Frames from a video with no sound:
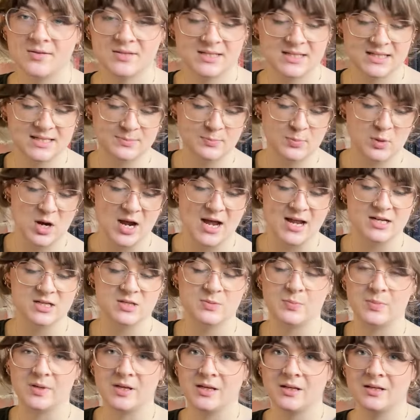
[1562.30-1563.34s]
this brand,
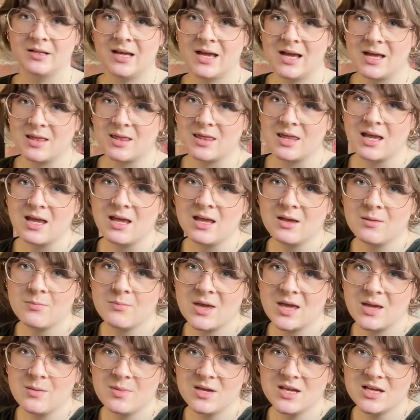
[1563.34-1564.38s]
but I think
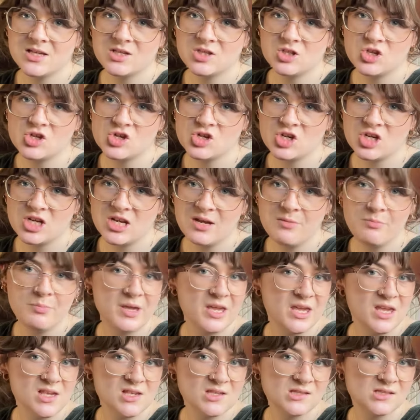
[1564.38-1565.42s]
maybe it's
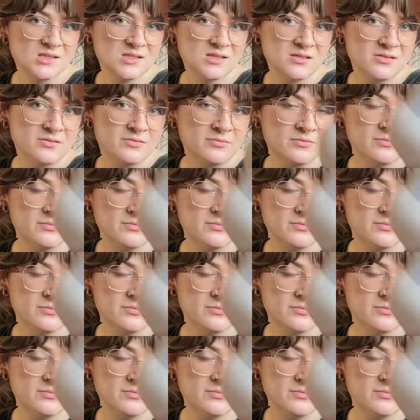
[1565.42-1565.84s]
sheepies.